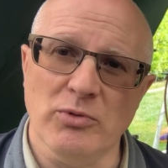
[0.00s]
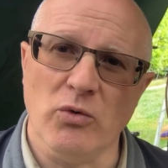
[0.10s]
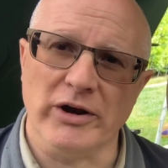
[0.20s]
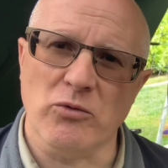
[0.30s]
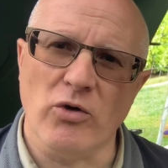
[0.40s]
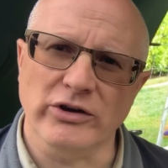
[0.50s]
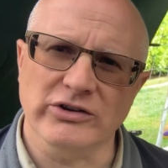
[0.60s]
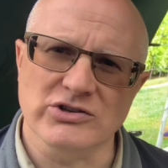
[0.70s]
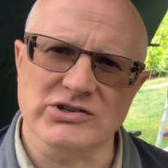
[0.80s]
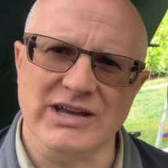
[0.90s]
but what I want
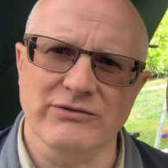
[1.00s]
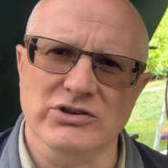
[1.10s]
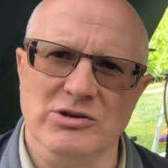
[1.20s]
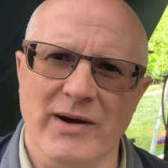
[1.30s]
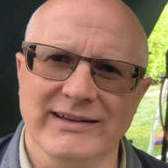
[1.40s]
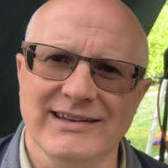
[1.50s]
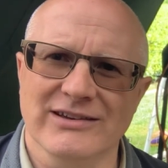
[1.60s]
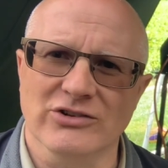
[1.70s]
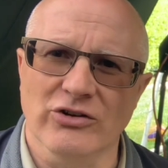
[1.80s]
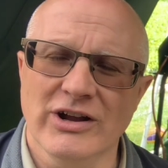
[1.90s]
to just give you some
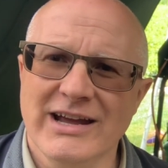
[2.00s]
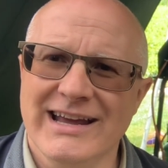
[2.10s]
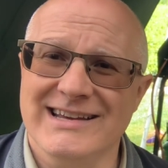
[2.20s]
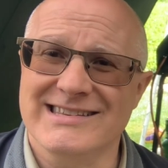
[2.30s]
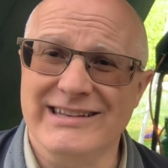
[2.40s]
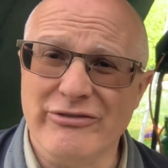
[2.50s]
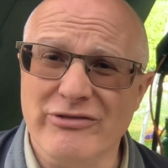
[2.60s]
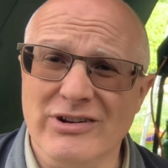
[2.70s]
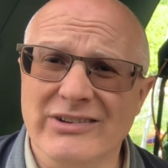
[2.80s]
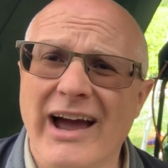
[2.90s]
ideas on is the
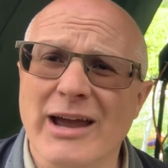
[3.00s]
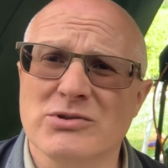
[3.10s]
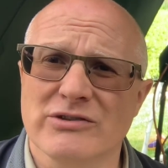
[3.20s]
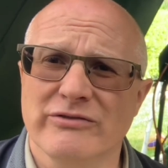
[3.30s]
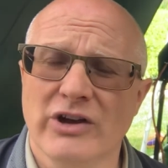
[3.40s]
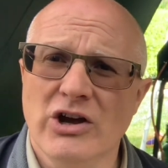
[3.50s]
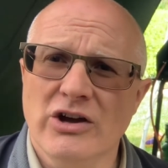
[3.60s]
different types of